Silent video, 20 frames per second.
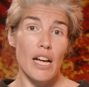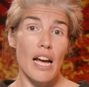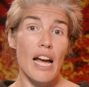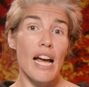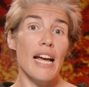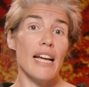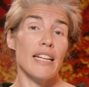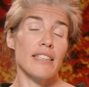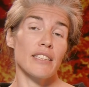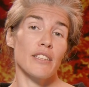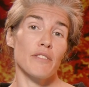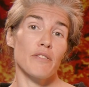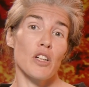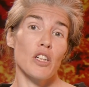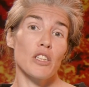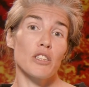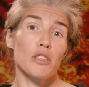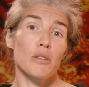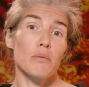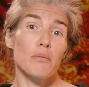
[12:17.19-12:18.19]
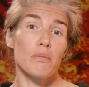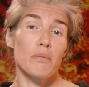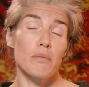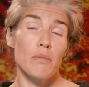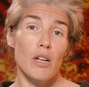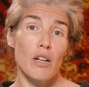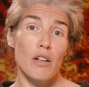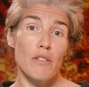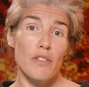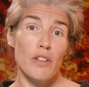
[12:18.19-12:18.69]
and the volume
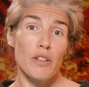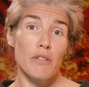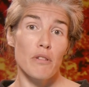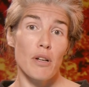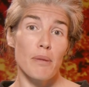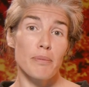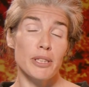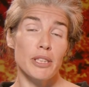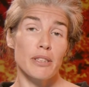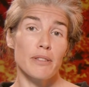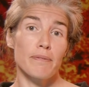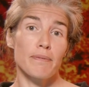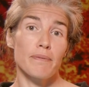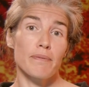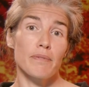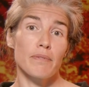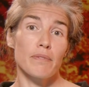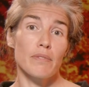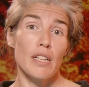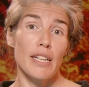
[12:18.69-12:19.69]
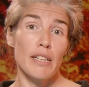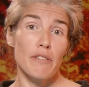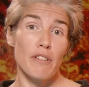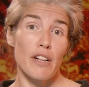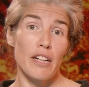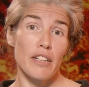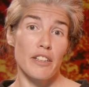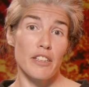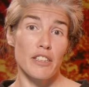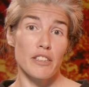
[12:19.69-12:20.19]
of the eruption at
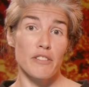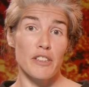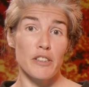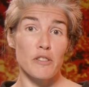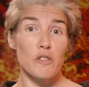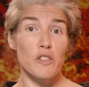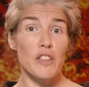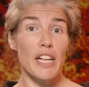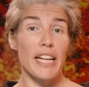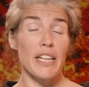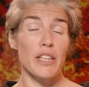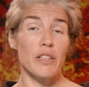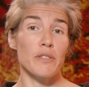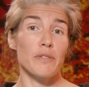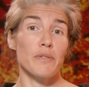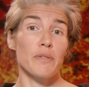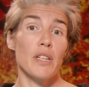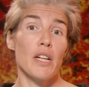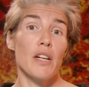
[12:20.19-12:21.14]
Fagradalsfjall volcano.